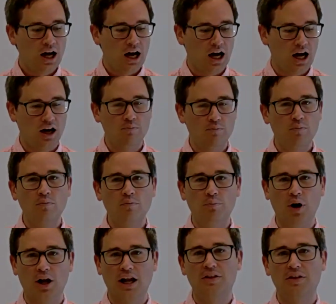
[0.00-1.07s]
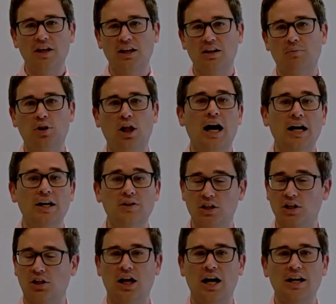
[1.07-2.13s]
But I think it applies
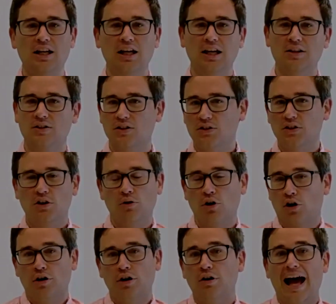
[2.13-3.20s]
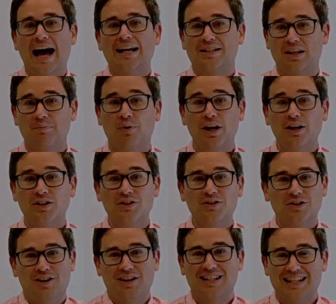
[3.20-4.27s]
in a lot of cases. Current asset prices
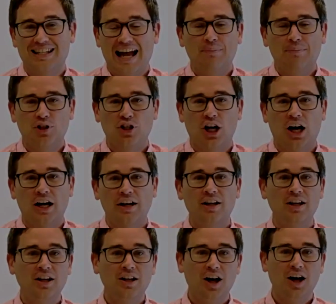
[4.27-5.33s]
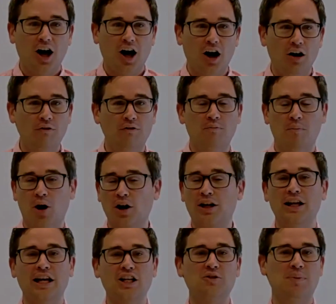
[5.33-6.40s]
are a snapshot of
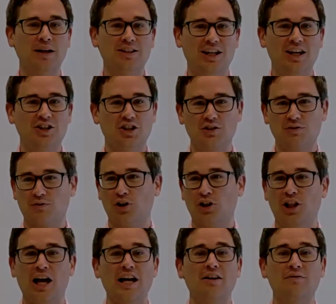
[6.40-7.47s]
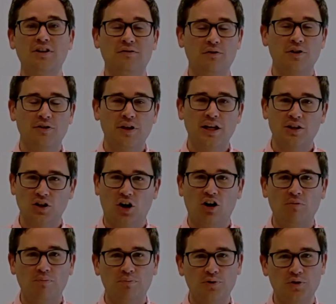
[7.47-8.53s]
market expectations for a lot of different things,
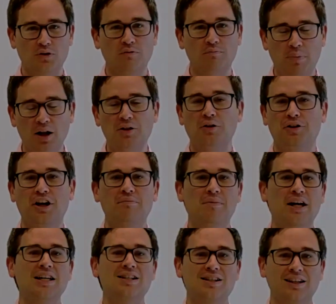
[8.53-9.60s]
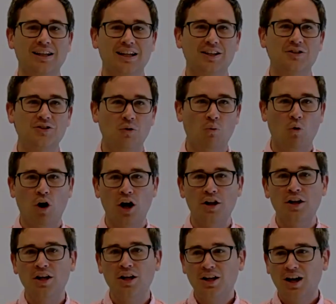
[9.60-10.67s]
all sort of bundled up nicely into
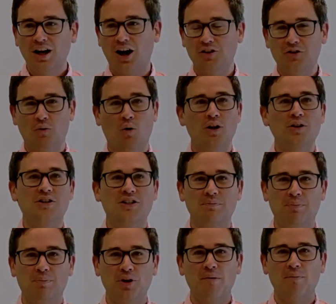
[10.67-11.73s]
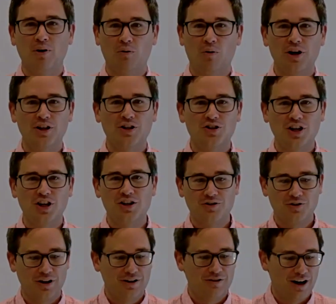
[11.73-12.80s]
one simple number, one
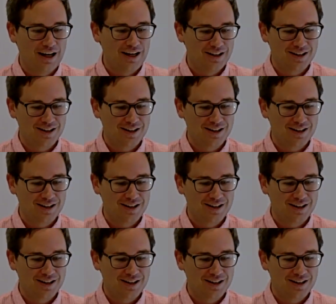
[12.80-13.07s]
exchange rate, right?